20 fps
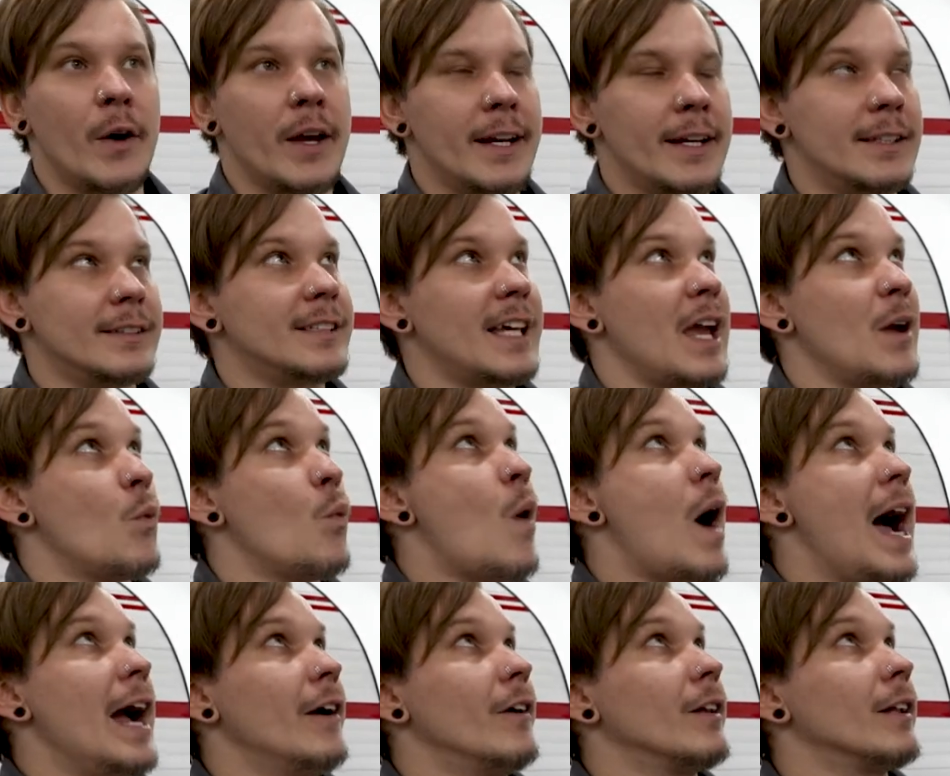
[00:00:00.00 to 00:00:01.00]
It is a
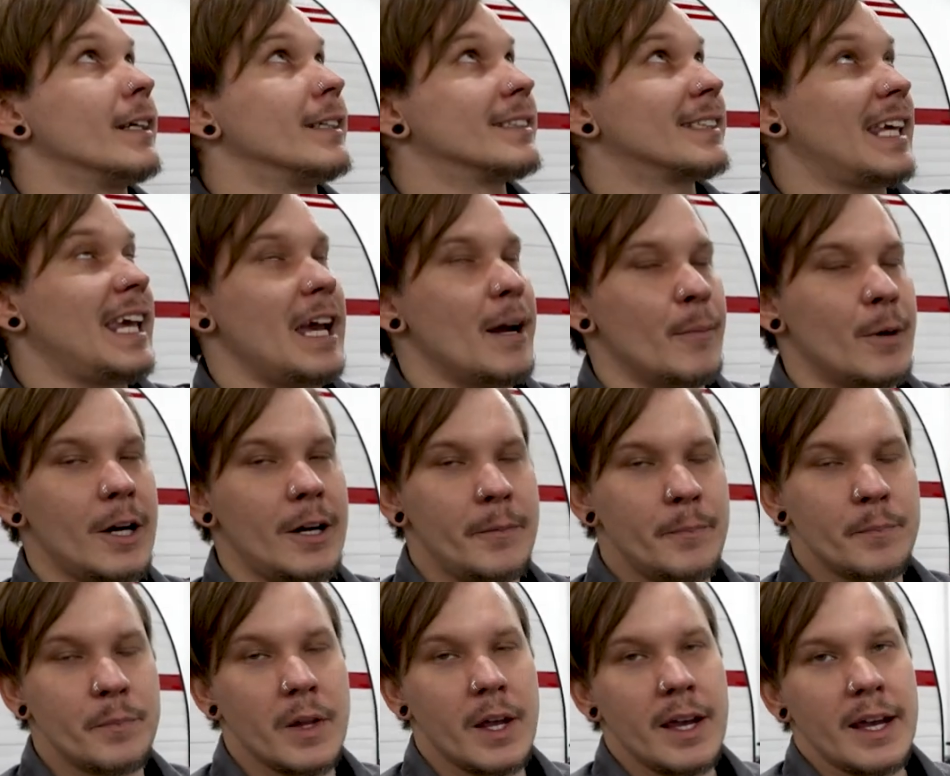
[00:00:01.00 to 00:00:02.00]
wireless camera.
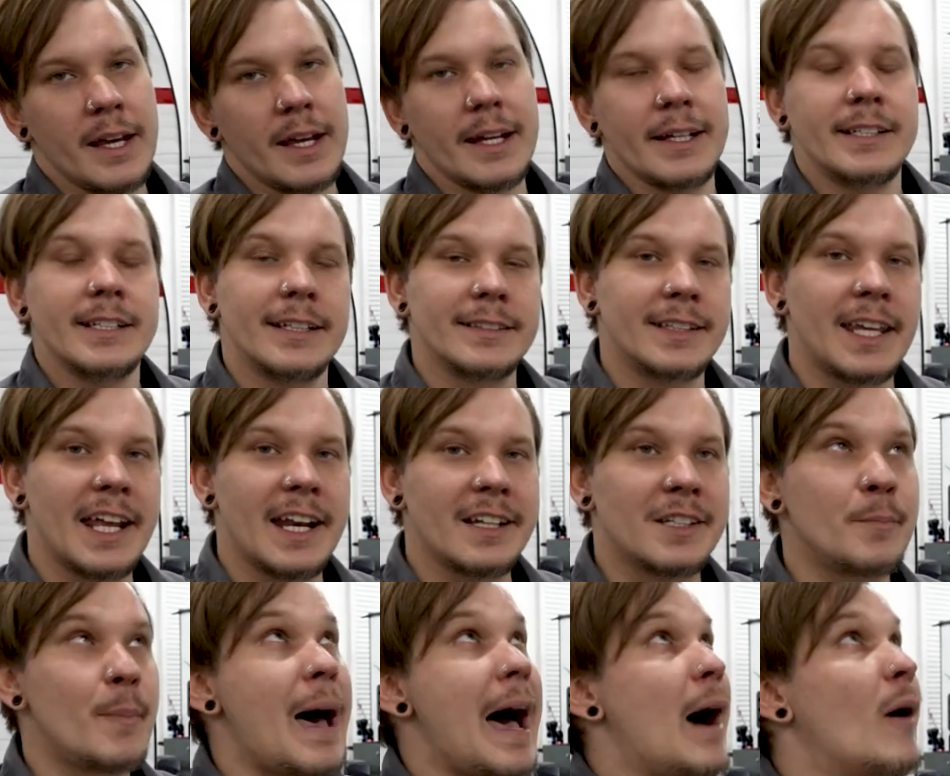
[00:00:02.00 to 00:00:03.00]
It does get
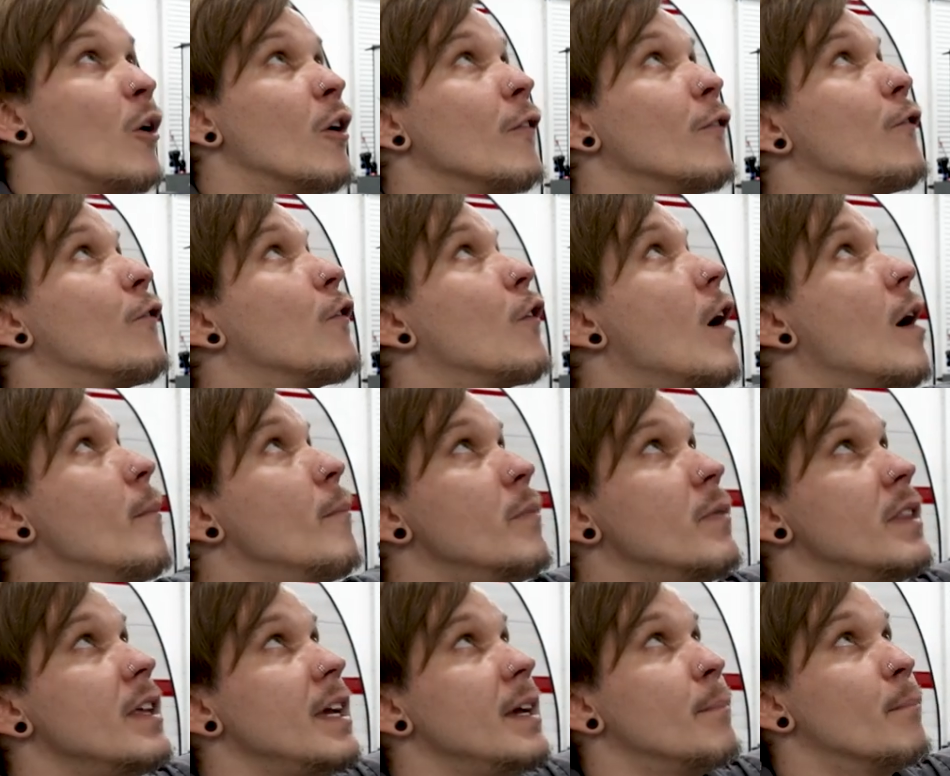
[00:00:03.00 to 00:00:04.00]
its power
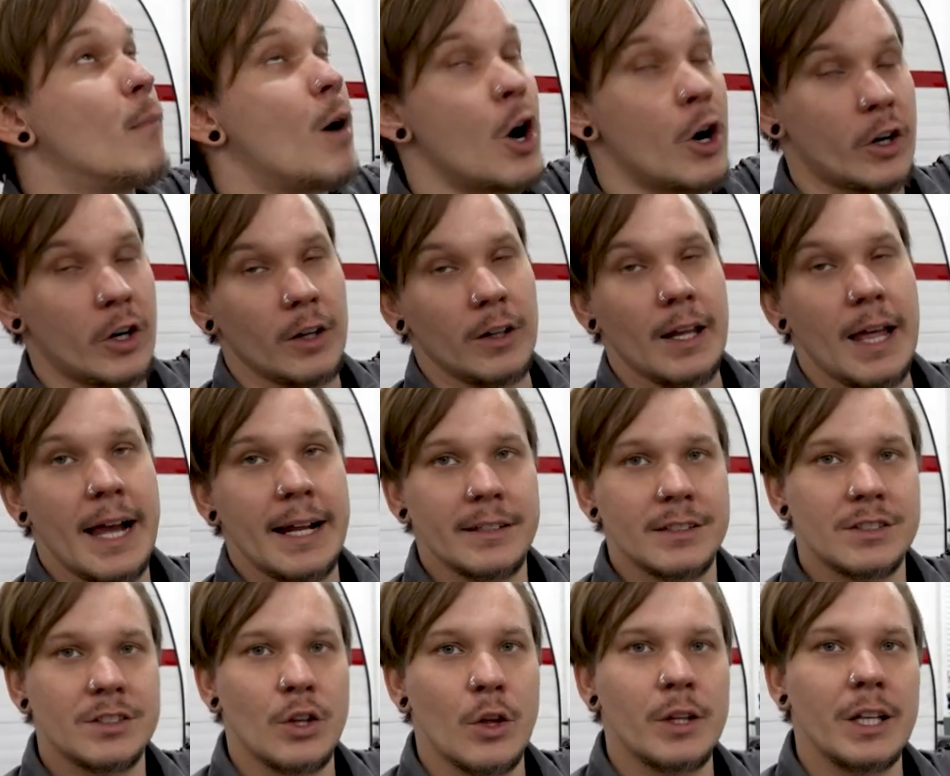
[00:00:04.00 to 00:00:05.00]
from the marker
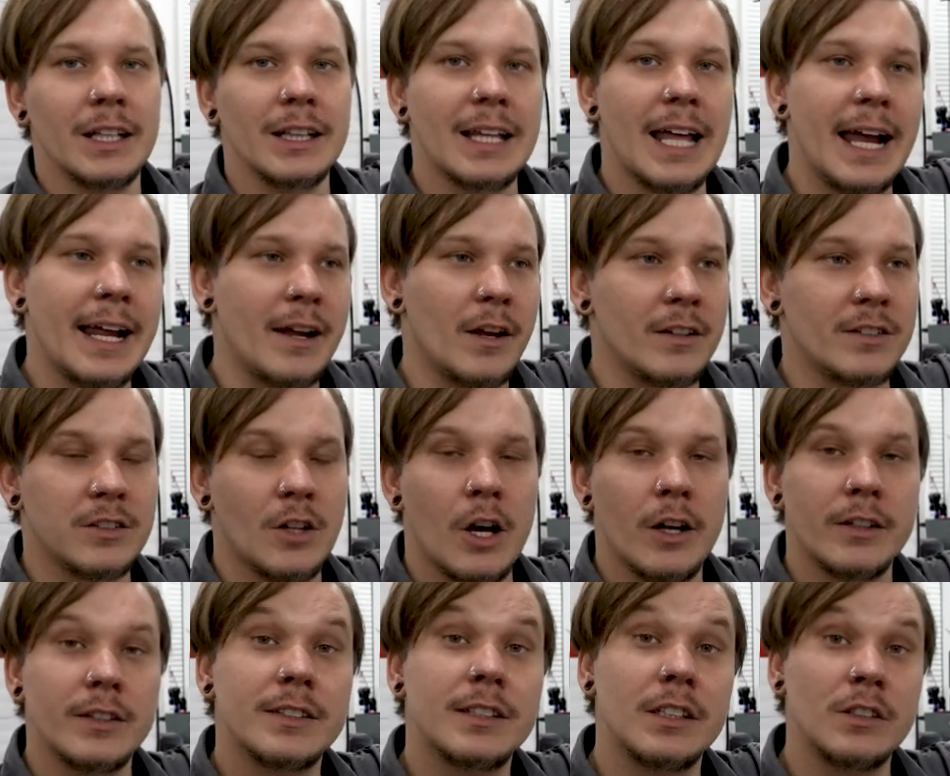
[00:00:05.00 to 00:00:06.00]
lights. So the light, as
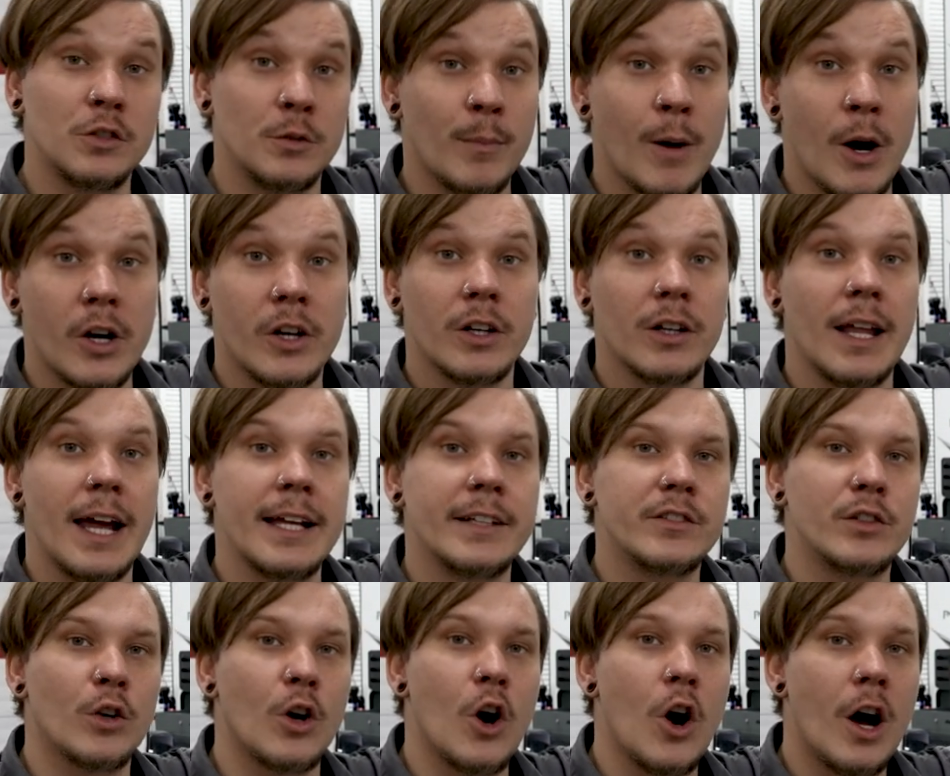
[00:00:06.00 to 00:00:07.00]
long as these marker lights
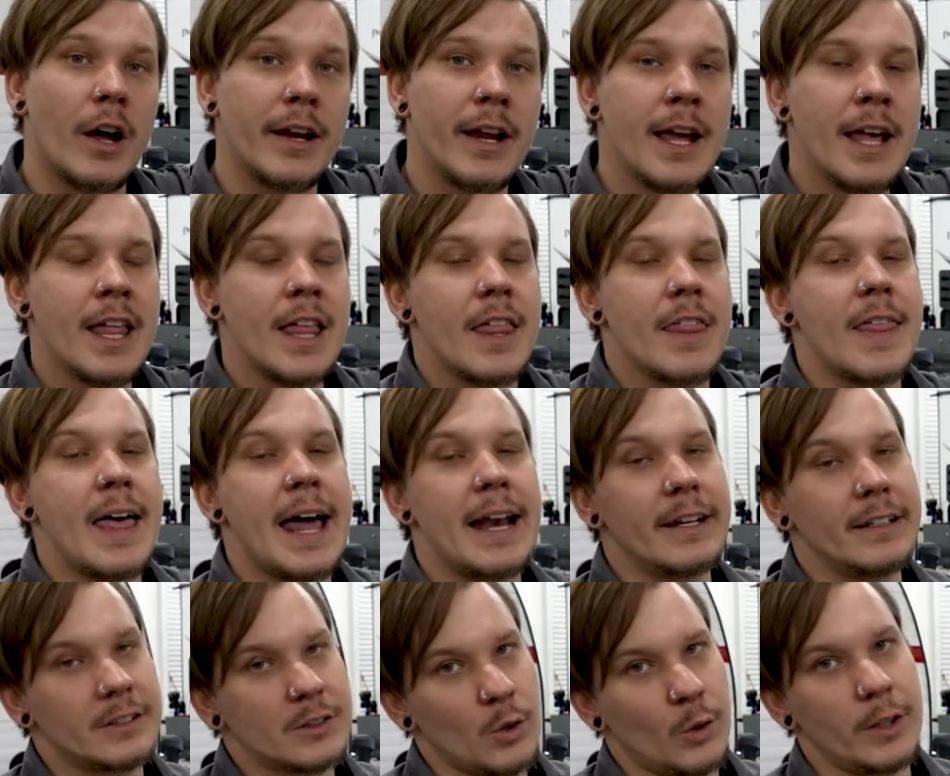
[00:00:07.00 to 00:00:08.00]
are on, that
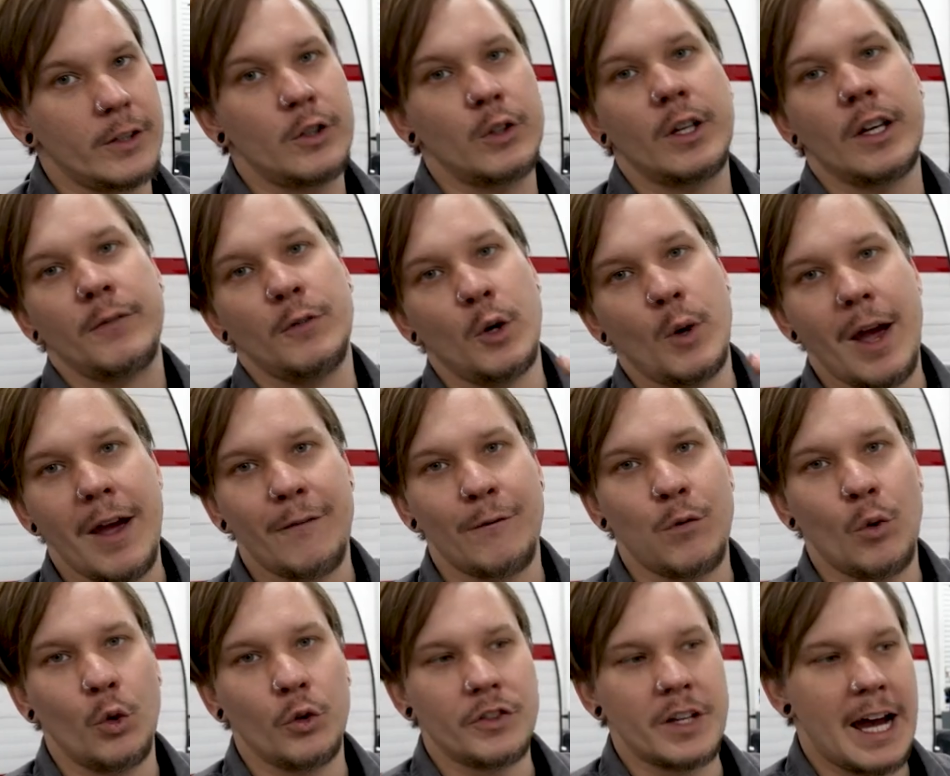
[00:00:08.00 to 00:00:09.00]
is going to give you a
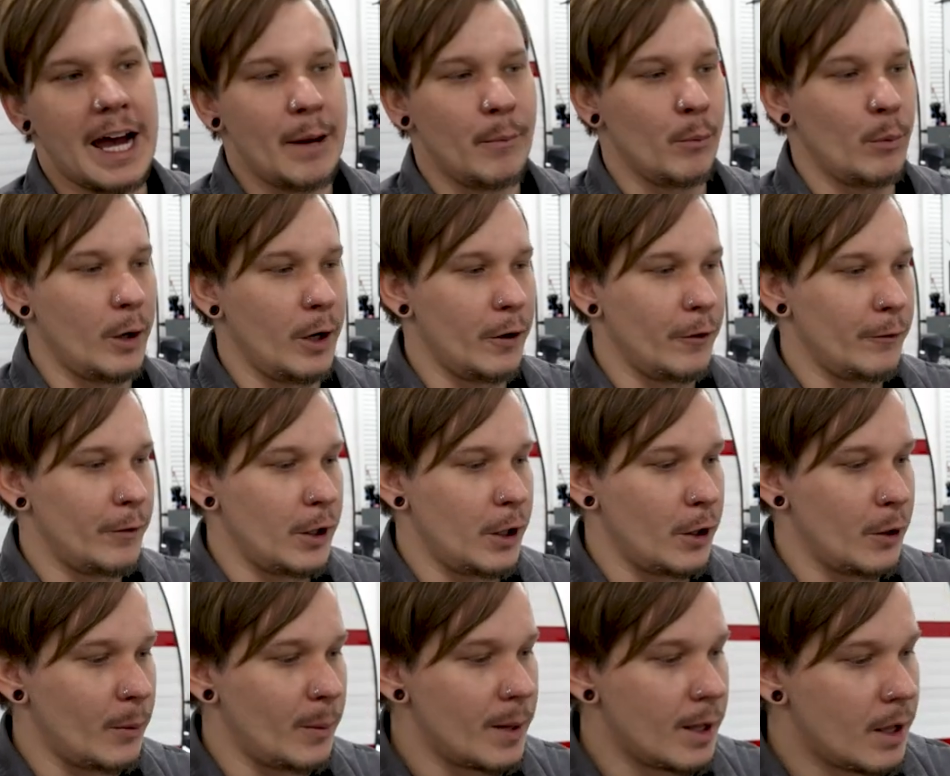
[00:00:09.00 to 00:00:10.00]
full-time rear
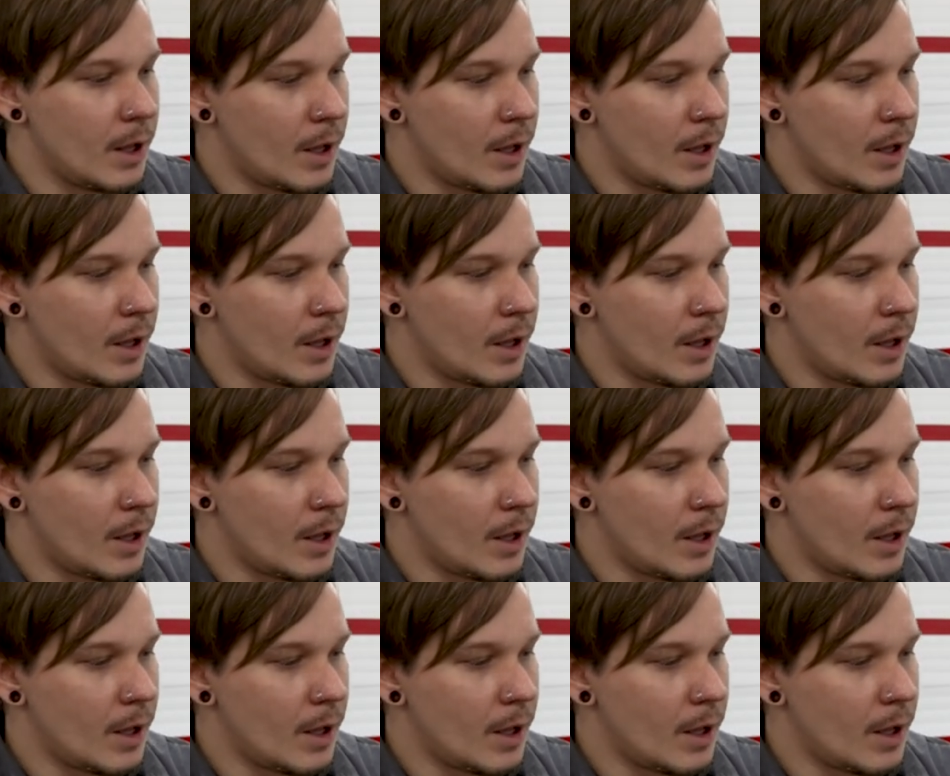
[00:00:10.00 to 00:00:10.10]
view.